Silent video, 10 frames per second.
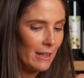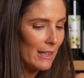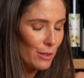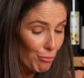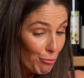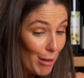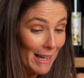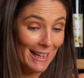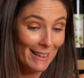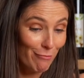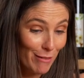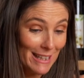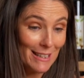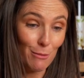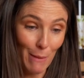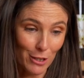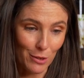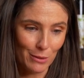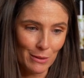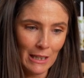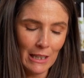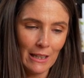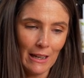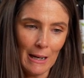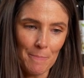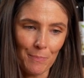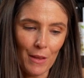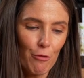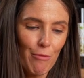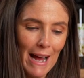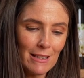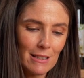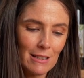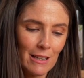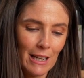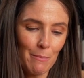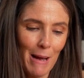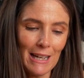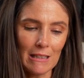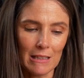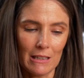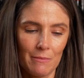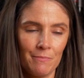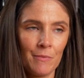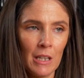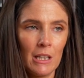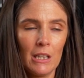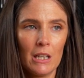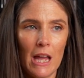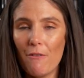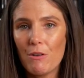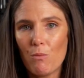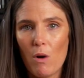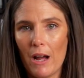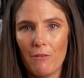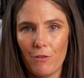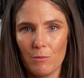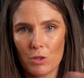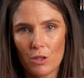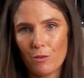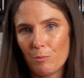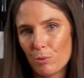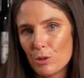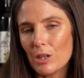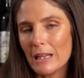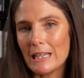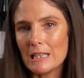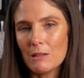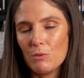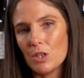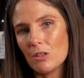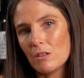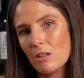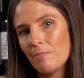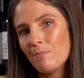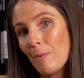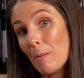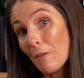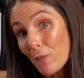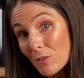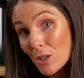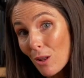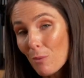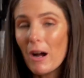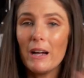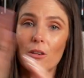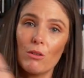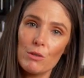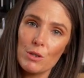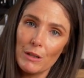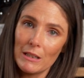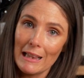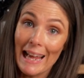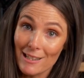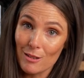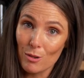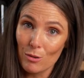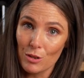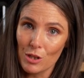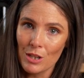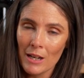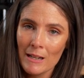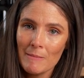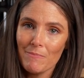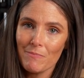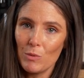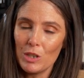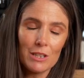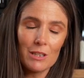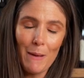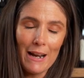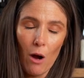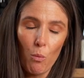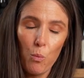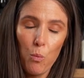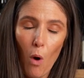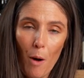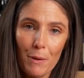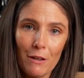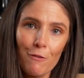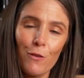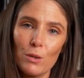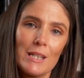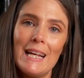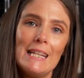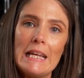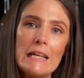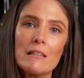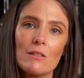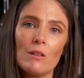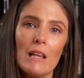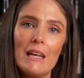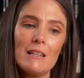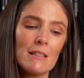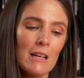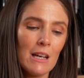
It's really, really special. Arras, he makes every wine from sort of a Brut Elite, which is maybe a $50 wine, through to a late disgorged, which has spent a whopping 14 years on lees.